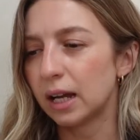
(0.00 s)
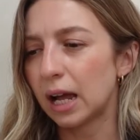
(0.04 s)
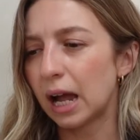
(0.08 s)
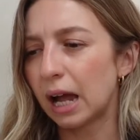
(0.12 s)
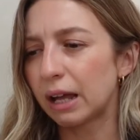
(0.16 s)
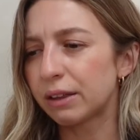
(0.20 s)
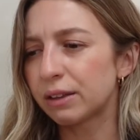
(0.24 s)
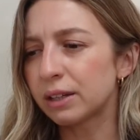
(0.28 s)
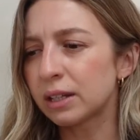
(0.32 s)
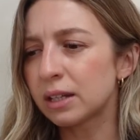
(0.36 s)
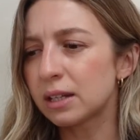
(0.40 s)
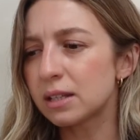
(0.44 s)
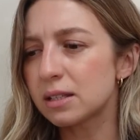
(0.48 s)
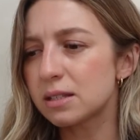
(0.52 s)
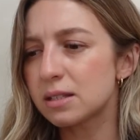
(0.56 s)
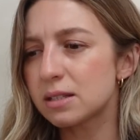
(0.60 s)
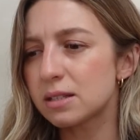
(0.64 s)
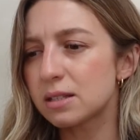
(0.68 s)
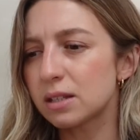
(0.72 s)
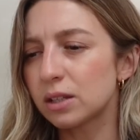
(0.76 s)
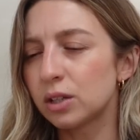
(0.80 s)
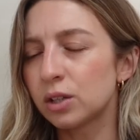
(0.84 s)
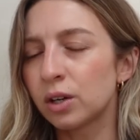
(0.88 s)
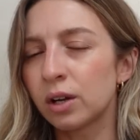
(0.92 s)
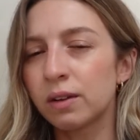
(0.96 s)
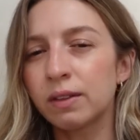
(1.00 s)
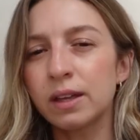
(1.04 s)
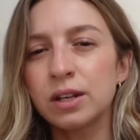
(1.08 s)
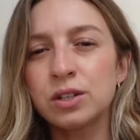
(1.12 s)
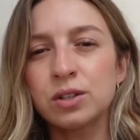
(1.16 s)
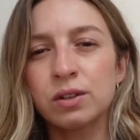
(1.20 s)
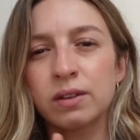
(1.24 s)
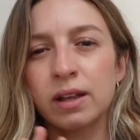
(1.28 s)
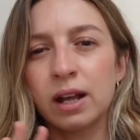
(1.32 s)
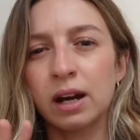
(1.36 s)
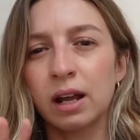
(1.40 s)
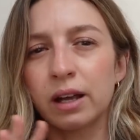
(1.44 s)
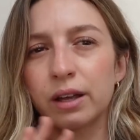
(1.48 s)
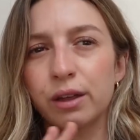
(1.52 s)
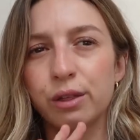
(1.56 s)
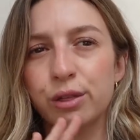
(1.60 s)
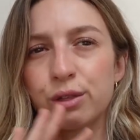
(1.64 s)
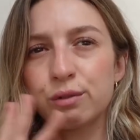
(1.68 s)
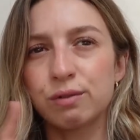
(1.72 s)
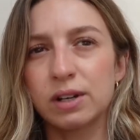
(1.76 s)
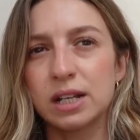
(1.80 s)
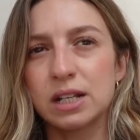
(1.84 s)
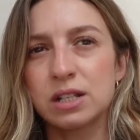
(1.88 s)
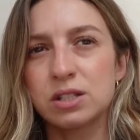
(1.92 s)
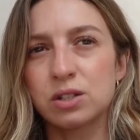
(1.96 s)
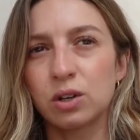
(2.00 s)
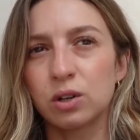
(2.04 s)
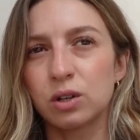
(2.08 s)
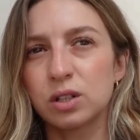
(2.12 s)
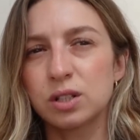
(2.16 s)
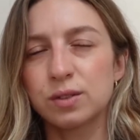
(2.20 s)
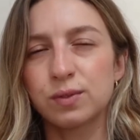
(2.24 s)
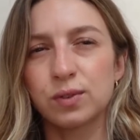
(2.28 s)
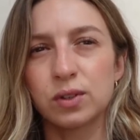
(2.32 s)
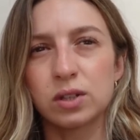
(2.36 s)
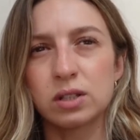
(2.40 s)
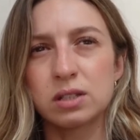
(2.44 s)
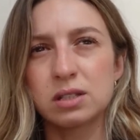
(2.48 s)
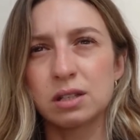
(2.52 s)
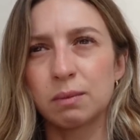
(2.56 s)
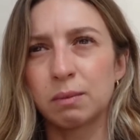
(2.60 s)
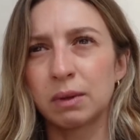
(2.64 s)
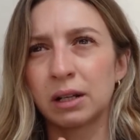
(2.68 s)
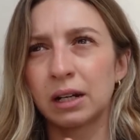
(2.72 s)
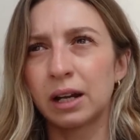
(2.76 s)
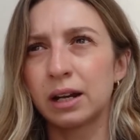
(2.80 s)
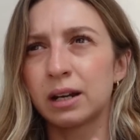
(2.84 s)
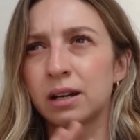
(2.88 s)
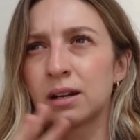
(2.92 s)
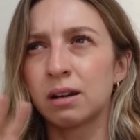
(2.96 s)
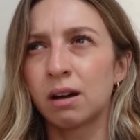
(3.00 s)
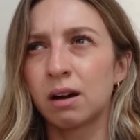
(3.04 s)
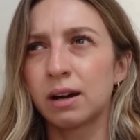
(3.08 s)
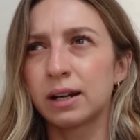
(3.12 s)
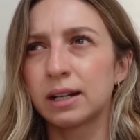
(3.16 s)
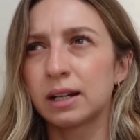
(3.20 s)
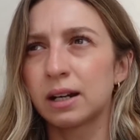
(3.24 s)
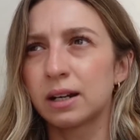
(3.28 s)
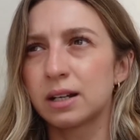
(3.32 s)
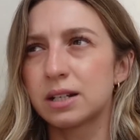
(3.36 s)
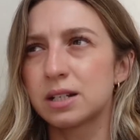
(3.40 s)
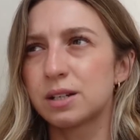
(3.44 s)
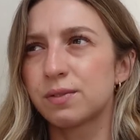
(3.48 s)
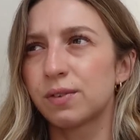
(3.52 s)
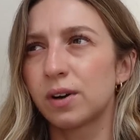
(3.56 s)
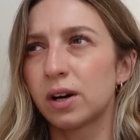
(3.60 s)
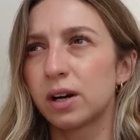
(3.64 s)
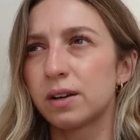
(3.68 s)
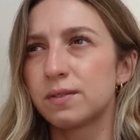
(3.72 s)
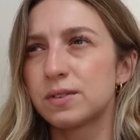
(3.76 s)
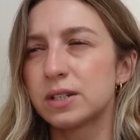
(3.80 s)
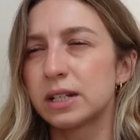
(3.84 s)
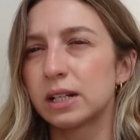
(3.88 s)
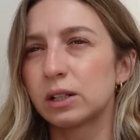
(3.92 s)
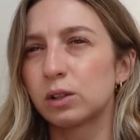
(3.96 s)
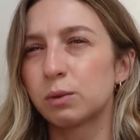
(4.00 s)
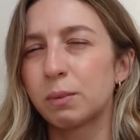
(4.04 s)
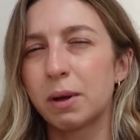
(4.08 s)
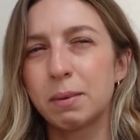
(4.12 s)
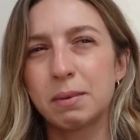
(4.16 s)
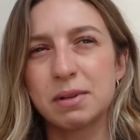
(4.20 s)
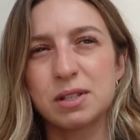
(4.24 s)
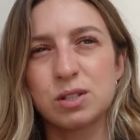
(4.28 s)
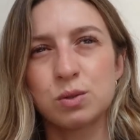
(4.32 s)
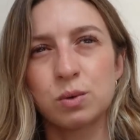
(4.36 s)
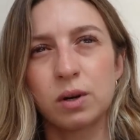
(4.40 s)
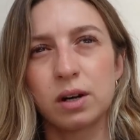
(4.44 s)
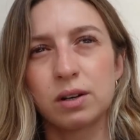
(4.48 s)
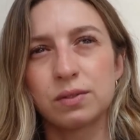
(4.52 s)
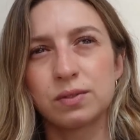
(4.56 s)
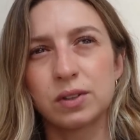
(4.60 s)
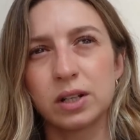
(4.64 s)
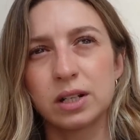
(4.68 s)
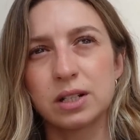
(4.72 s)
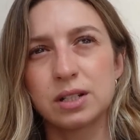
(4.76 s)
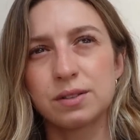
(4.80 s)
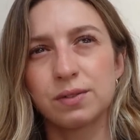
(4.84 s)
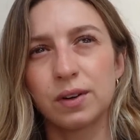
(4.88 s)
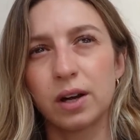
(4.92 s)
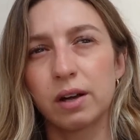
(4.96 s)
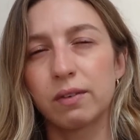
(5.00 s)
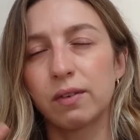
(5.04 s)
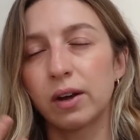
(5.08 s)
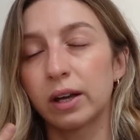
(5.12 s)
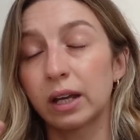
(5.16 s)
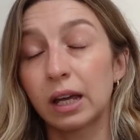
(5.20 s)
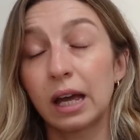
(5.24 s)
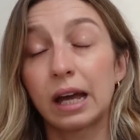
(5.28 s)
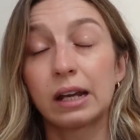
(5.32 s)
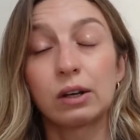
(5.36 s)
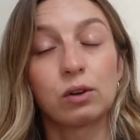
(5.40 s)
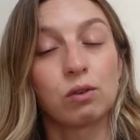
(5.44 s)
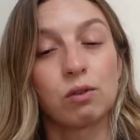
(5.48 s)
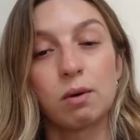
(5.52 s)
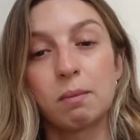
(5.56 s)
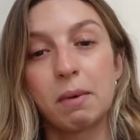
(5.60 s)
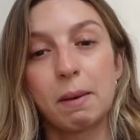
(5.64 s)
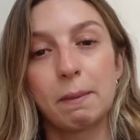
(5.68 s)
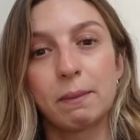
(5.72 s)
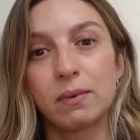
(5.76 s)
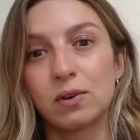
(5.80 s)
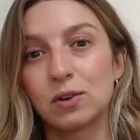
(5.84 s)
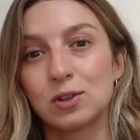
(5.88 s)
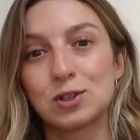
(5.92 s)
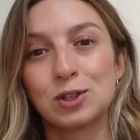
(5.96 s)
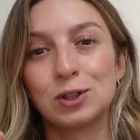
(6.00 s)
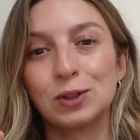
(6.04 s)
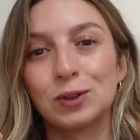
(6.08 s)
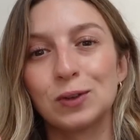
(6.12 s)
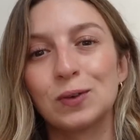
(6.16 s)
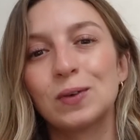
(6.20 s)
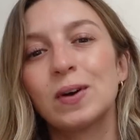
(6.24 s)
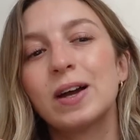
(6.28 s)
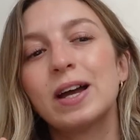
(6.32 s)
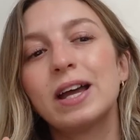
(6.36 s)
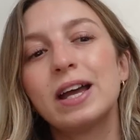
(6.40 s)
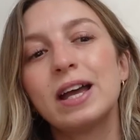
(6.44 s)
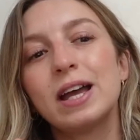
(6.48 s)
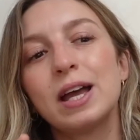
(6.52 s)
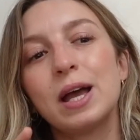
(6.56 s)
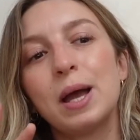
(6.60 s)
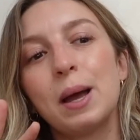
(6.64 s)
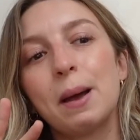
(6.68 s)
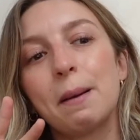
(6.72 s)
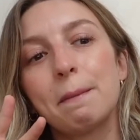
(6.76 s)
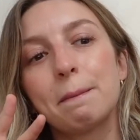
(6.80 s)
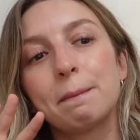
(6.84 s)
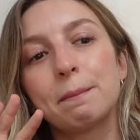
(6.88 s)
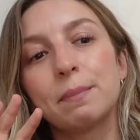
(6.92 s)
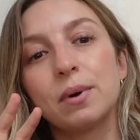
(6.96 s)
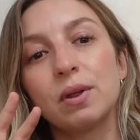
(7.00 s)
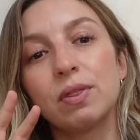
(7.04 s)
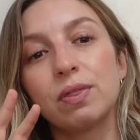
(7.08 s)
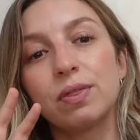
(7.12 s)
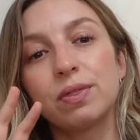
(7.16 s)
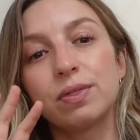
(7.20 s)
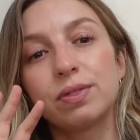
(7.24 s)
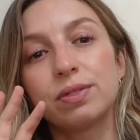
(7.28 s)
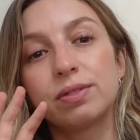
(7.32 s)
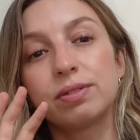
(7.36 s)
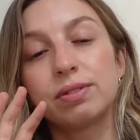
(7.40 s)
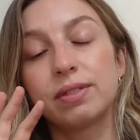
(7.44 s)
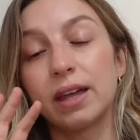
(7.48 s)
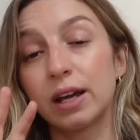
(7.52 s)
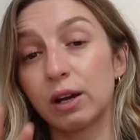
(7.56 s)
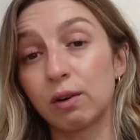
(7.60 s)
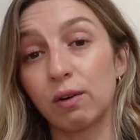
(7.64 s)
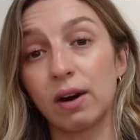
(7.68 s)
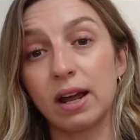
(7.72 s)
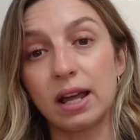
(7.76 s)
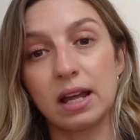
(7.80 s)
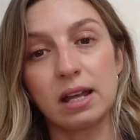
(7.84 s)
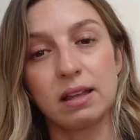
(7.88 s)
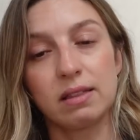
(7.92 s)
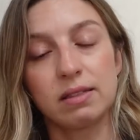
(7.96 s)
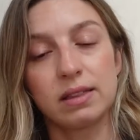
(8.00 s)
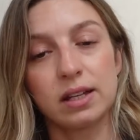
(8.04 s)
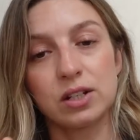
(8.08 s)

I think it's, you know, they do their like 3 socks for something like £9.95 deal, or maybe it's £12.95, I cannot remember at all. But they're great.